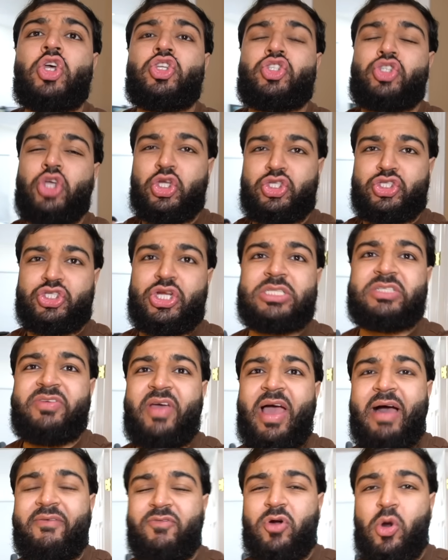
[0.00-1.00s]
Subscribers if
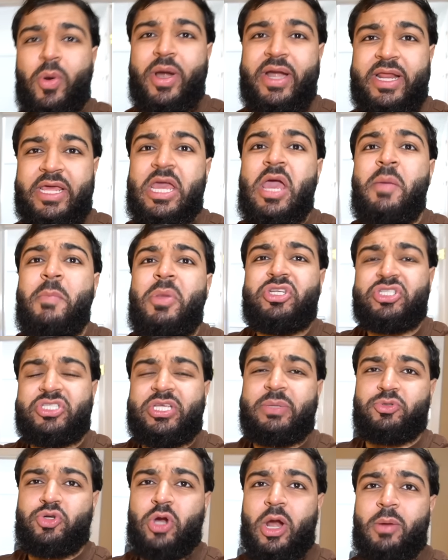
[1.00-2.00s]
have already. Make sure you
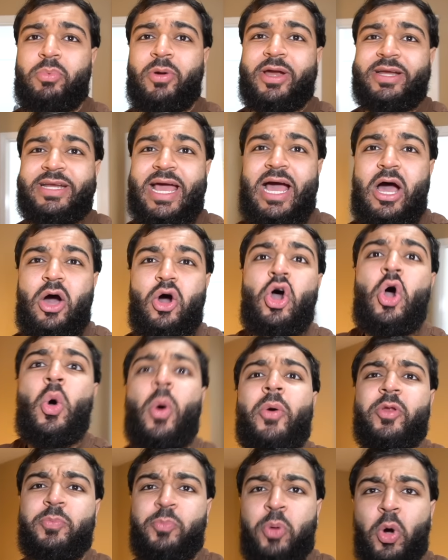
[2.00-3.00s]
subscribe right now.
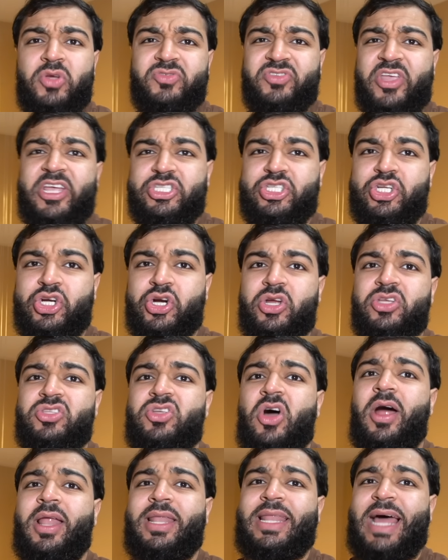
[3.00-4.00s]
When your post case turned
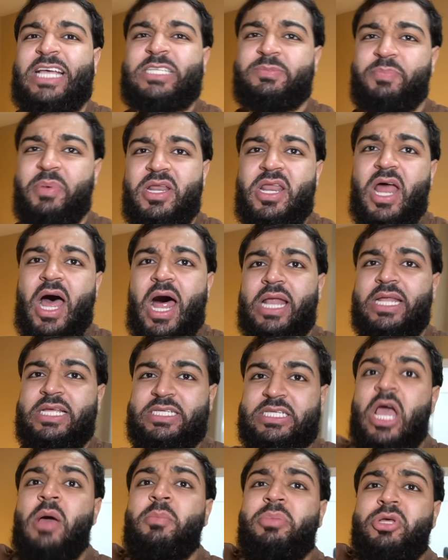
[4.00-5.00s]
on, last but not
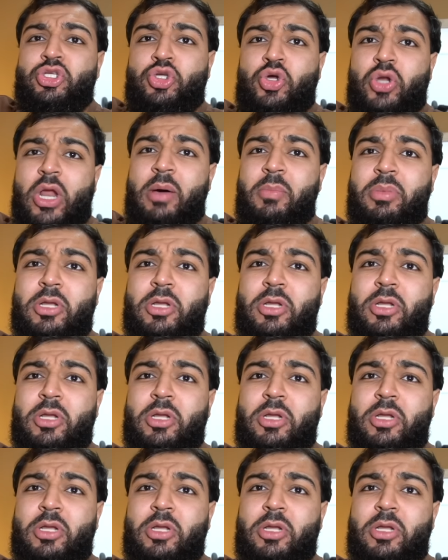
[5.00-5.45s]
least, please go down